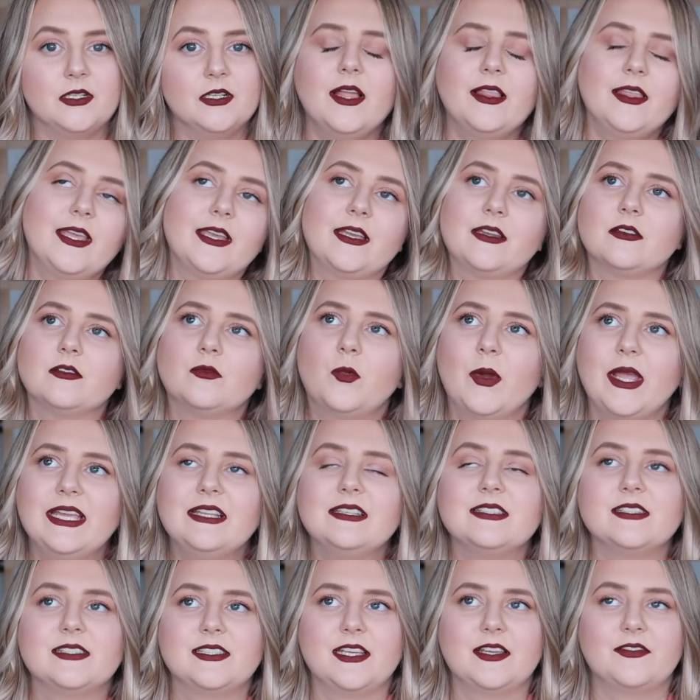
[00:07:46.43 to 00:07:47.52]
I like wait
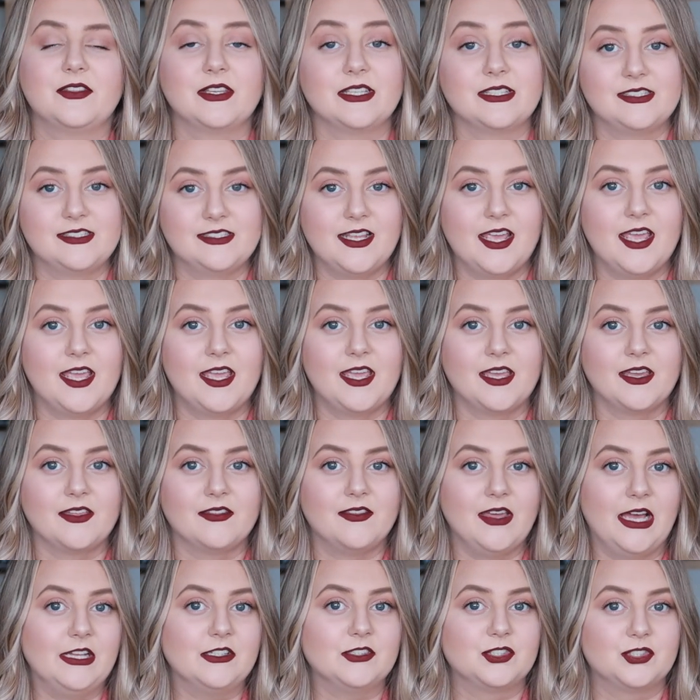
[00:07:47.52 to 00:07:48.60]
to see if they stay
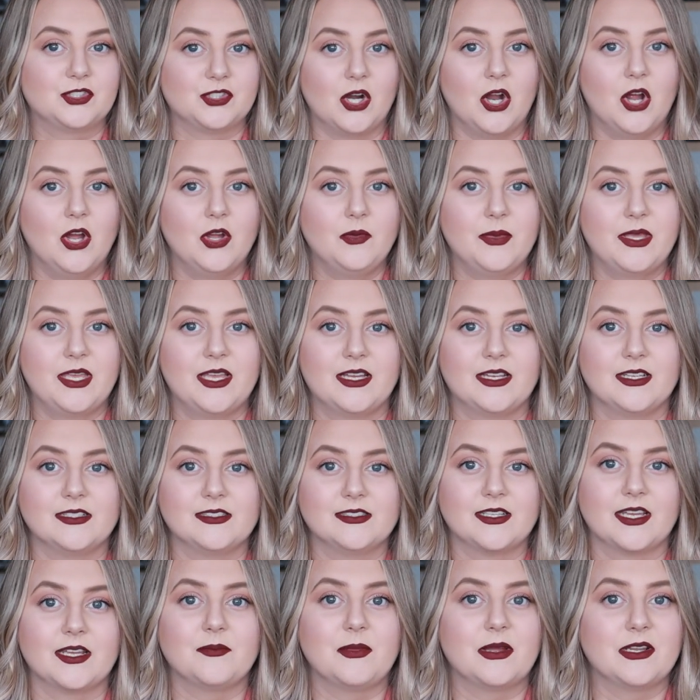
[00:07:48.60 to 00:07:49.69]
that strong
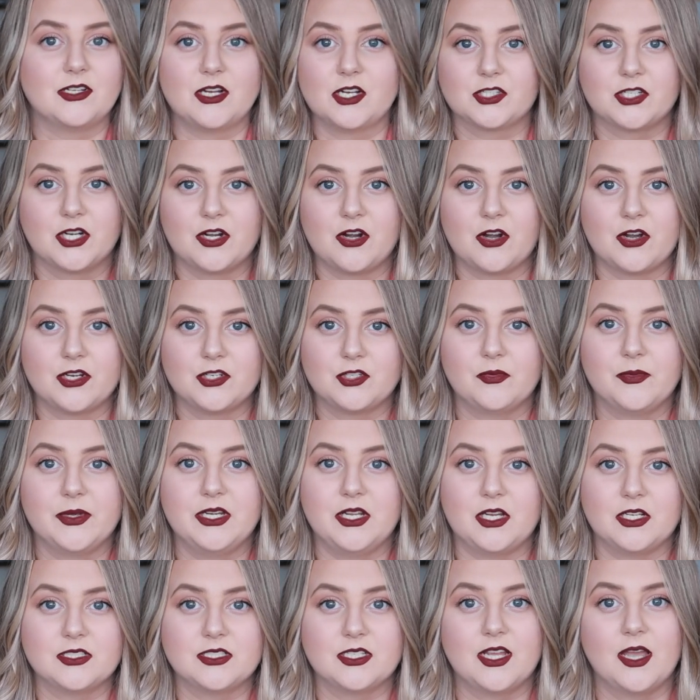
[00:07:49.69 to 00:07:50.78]
because like my doctor had already told me
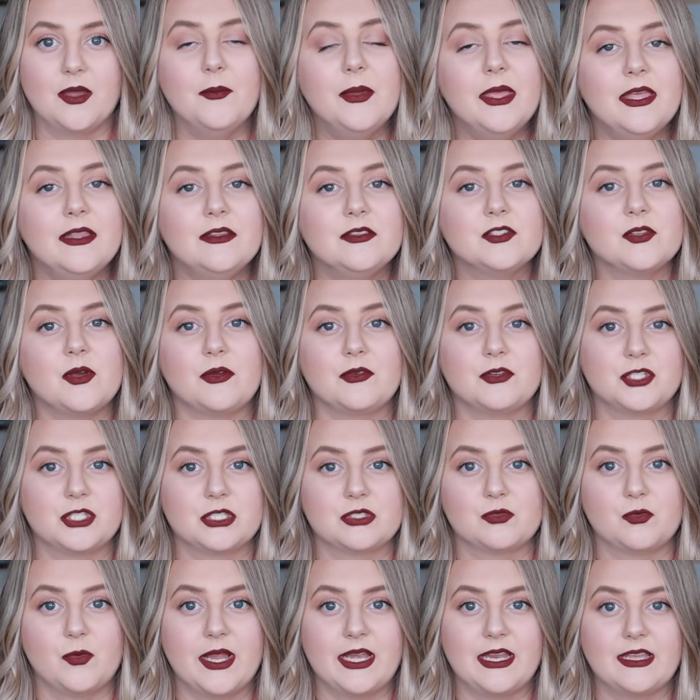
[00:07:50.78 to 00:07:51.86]
not to come in, so I was
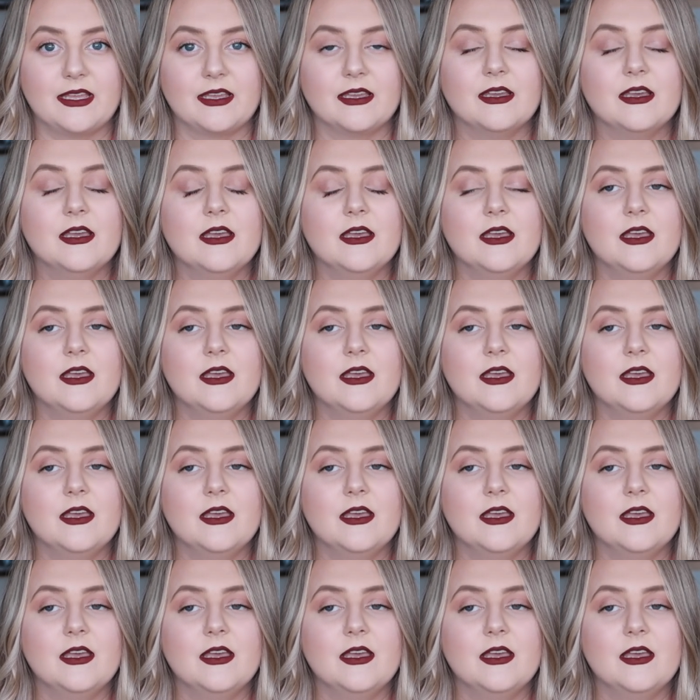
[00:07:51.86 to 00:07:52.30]
just waiting.